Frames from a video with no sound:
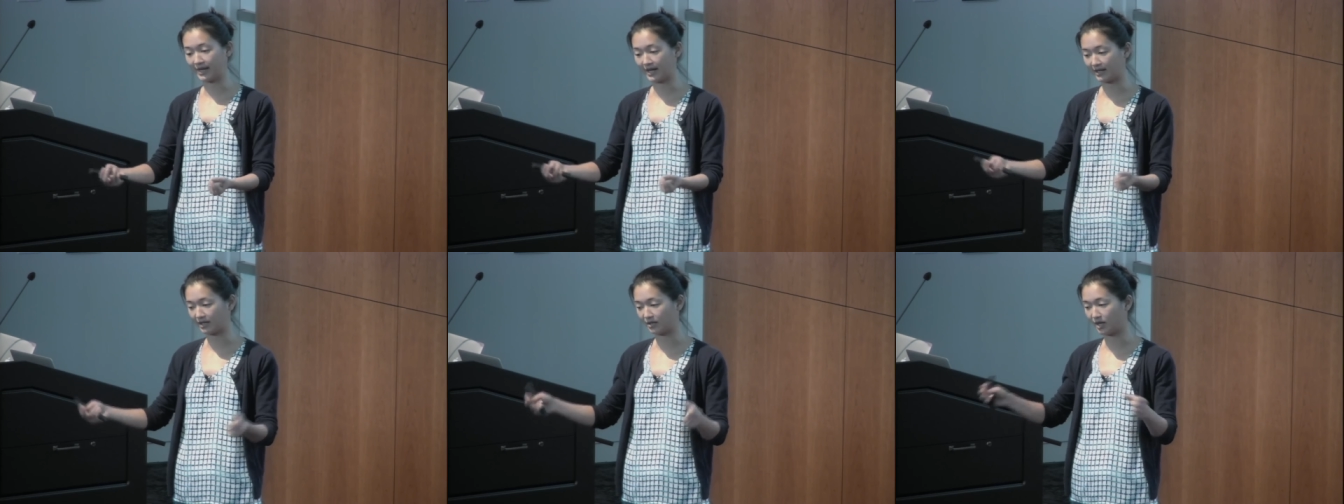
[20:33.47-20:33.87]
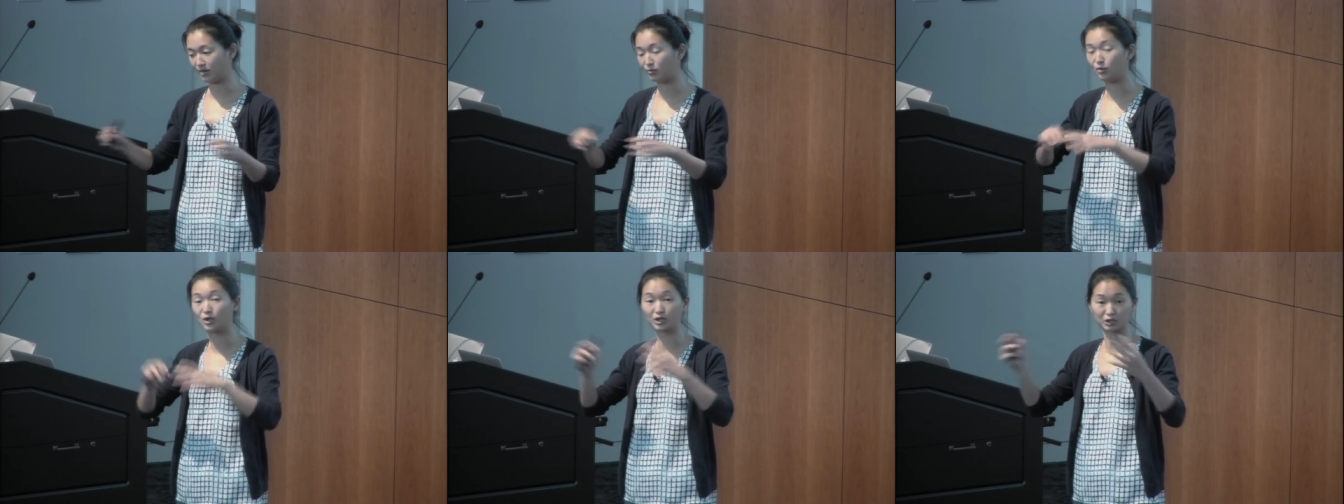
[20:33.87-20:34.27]
at a, a,
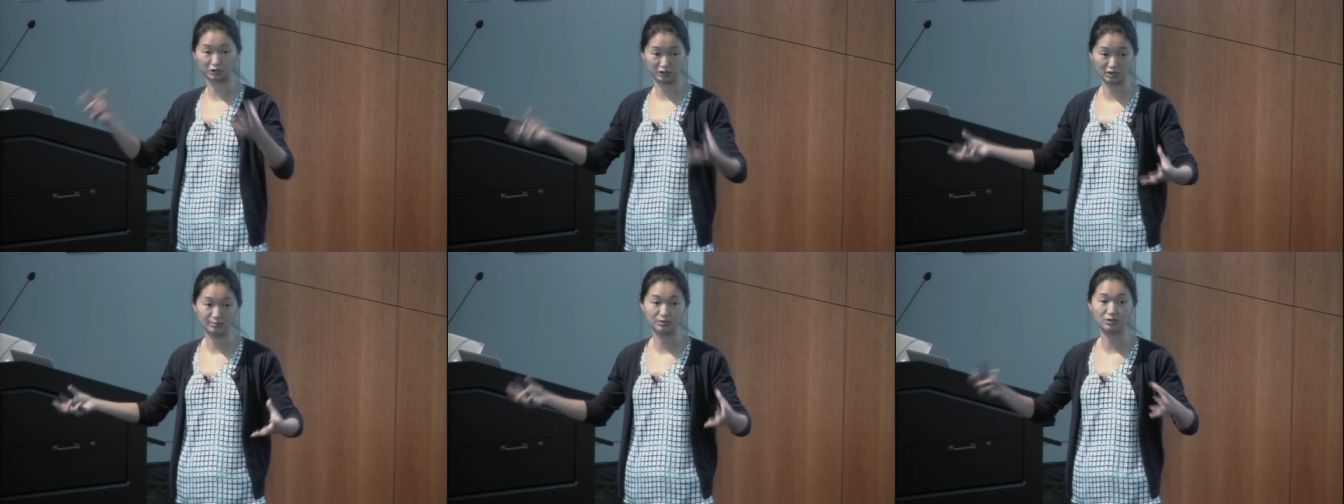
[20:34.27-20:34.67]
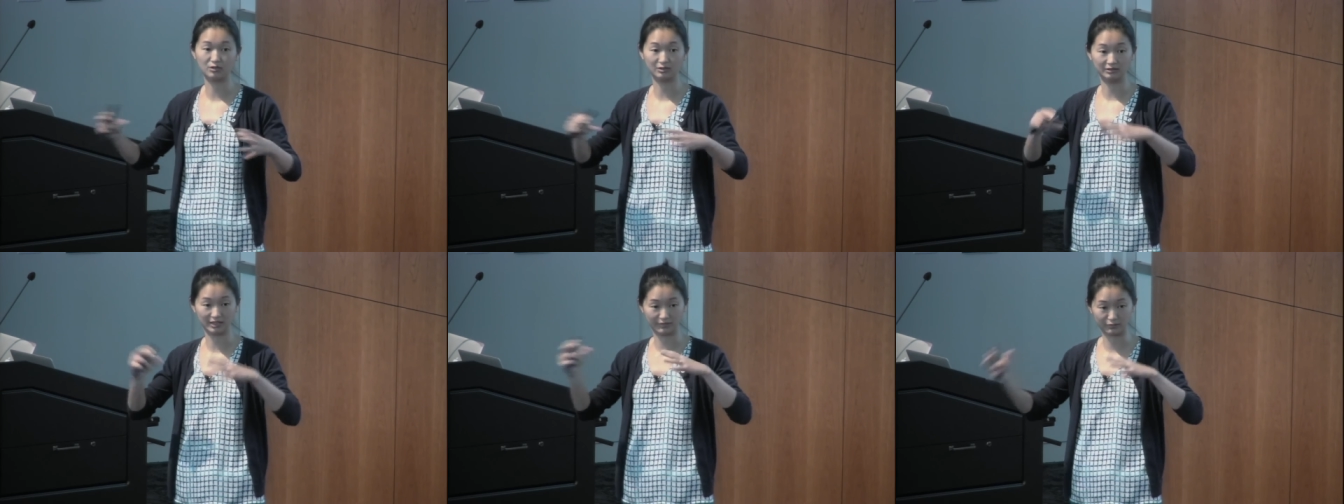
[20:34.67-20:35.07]
more
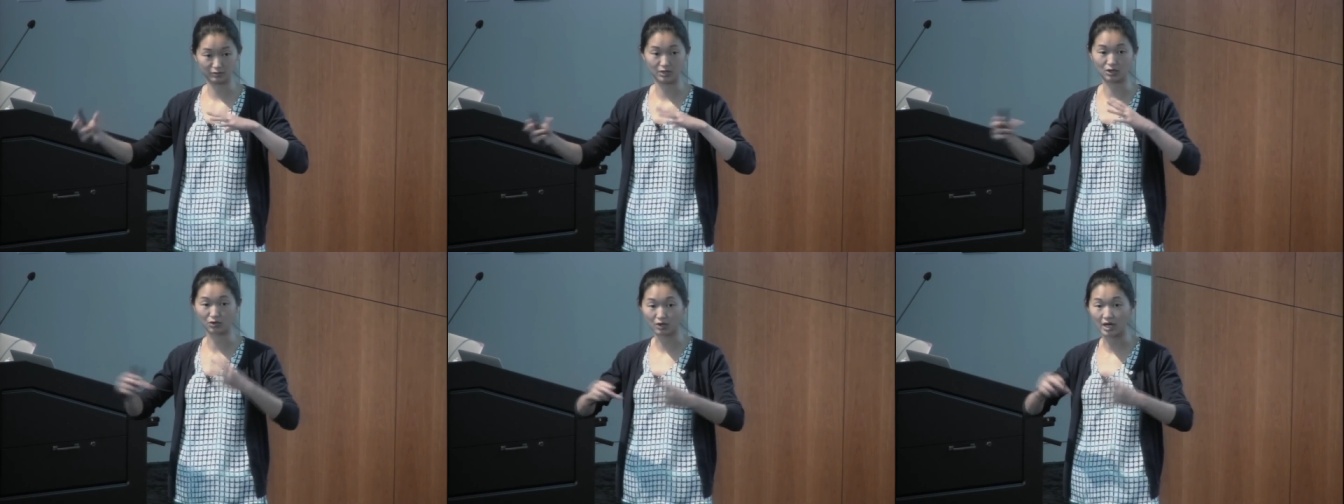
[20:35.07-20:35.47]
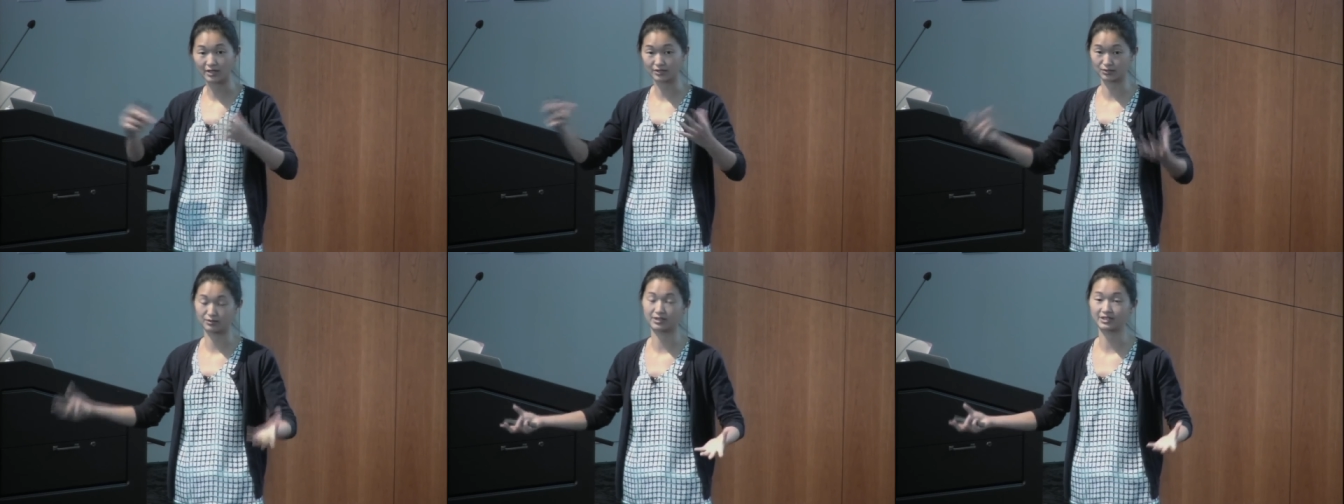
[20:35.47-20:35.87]
global level
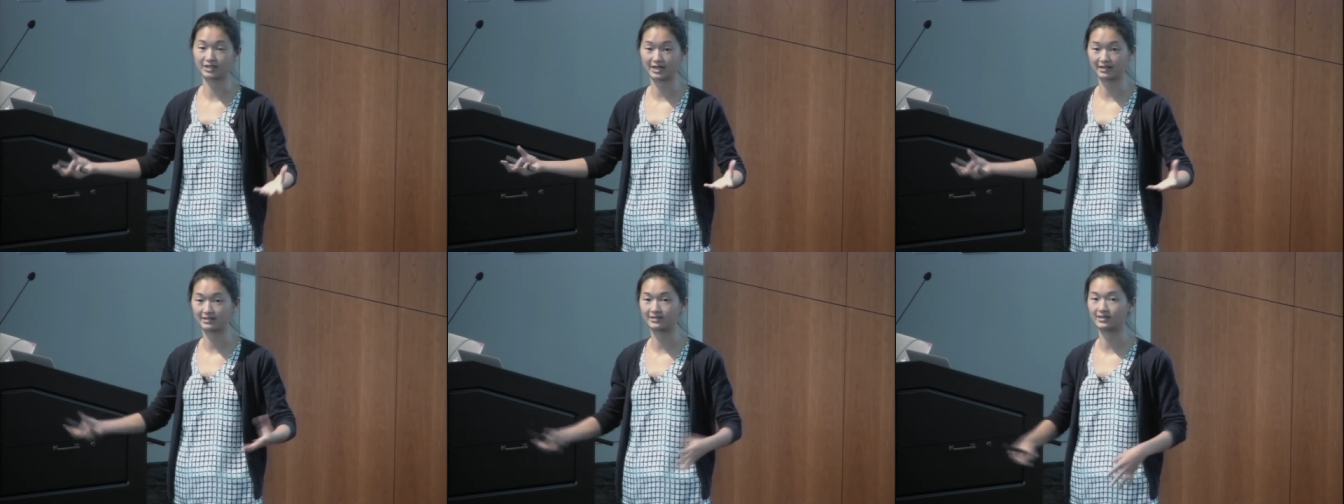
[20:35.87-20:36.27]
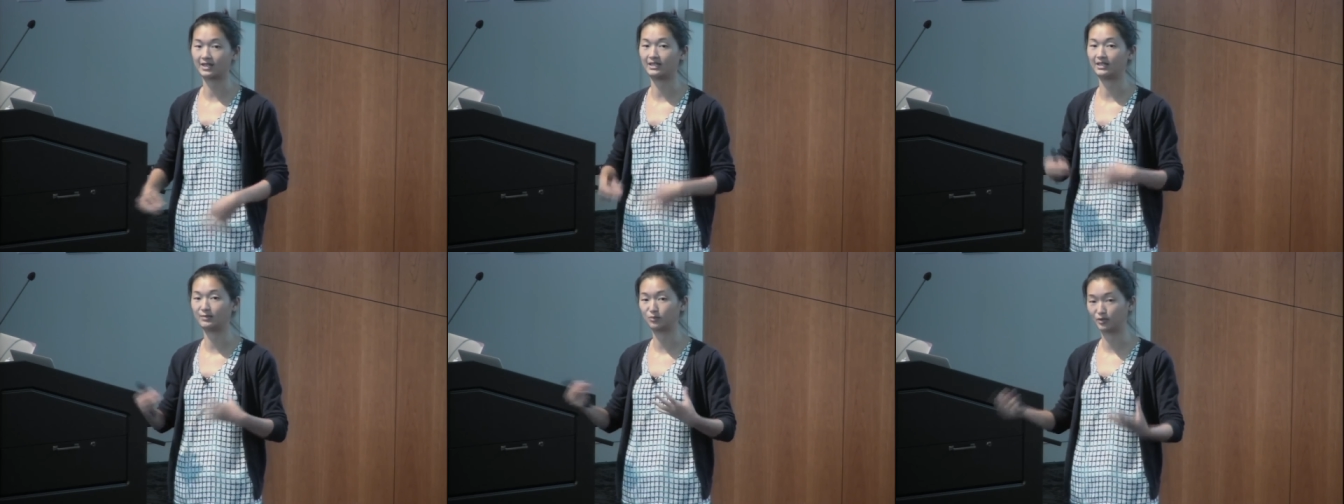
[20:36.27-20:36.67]
across Cortex
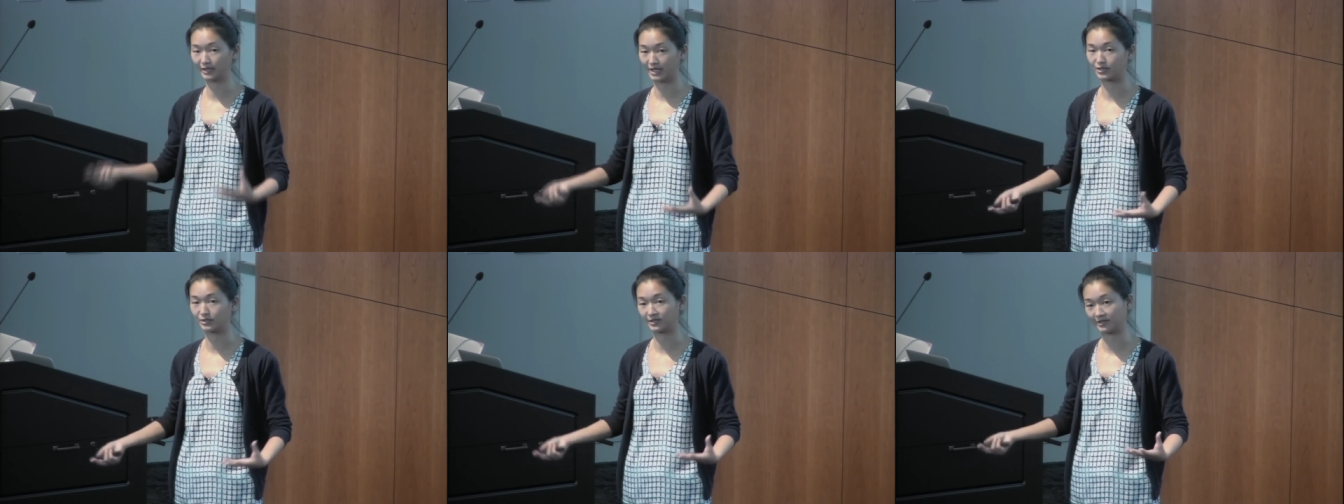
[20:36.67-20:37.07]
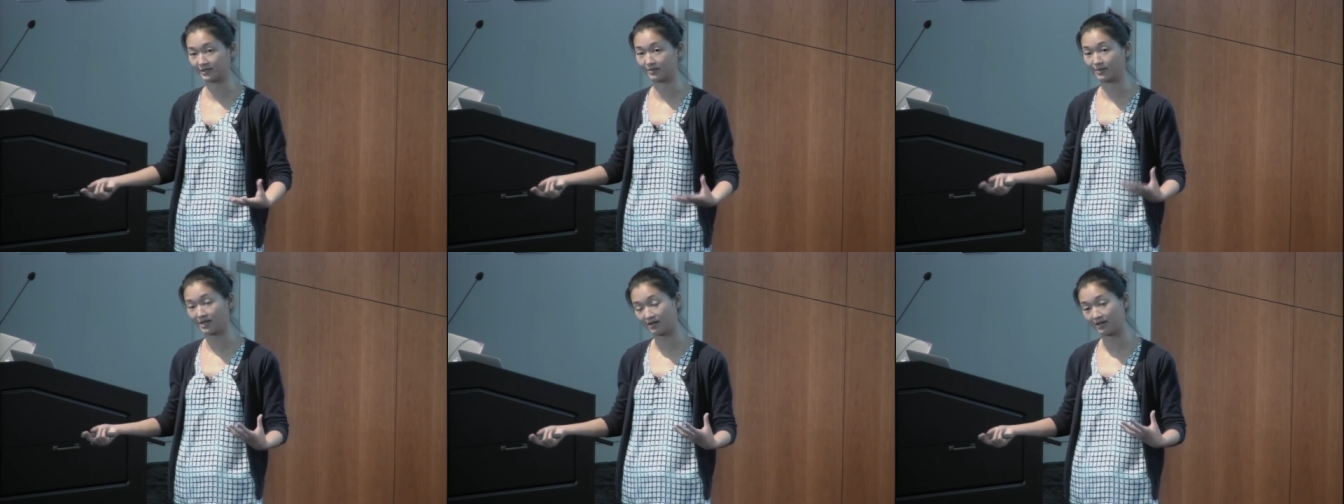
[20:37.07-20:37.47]
and in more
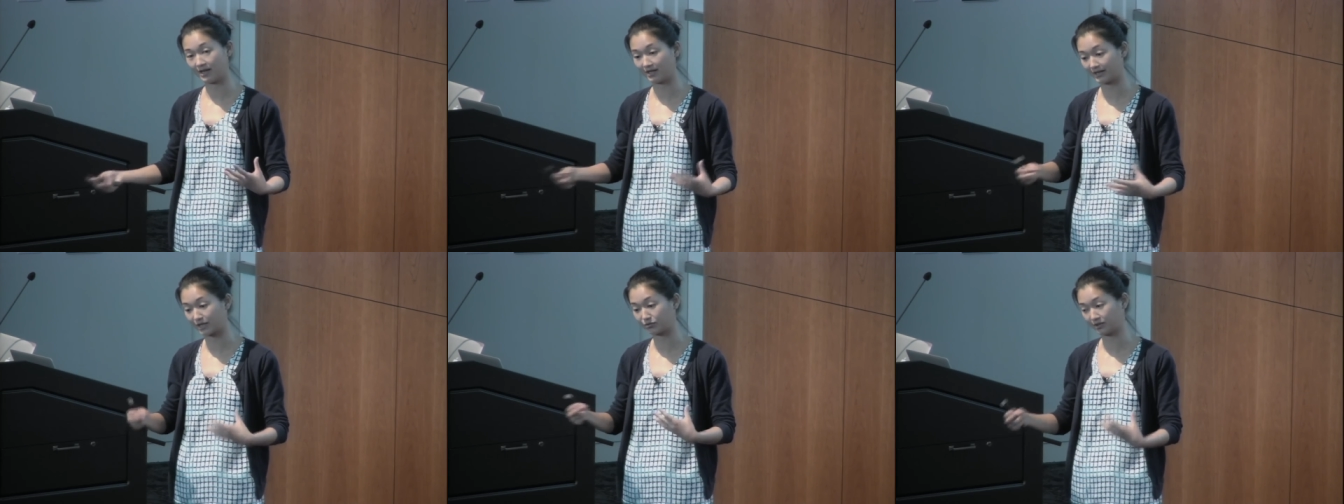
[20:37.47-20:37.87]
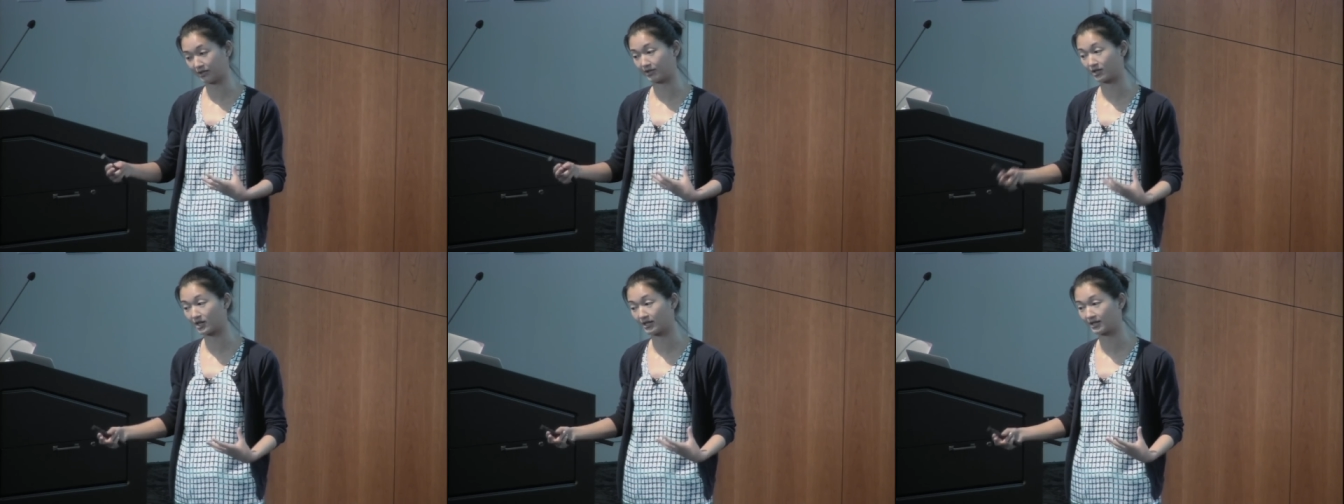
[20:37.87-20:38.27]
naturalistic, uh,
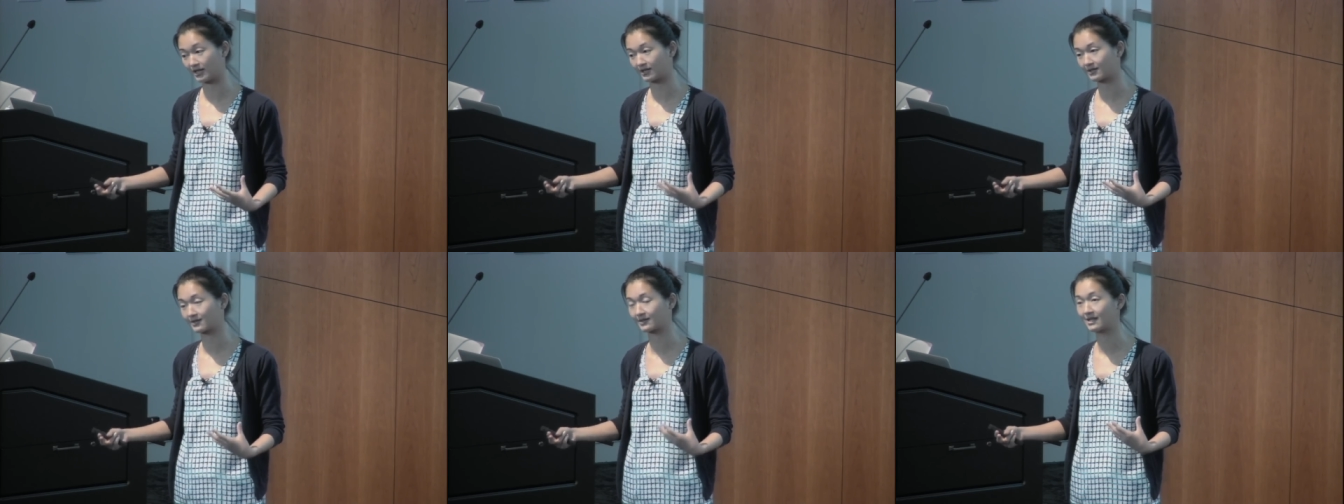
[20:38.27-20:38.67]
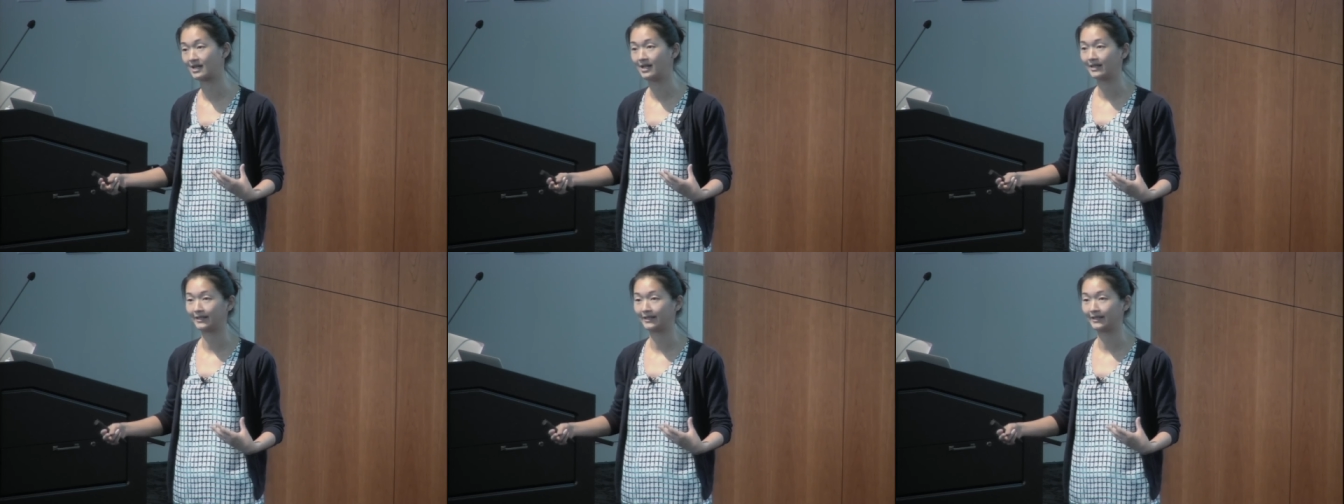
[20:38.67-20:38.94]
naturalistic contexts,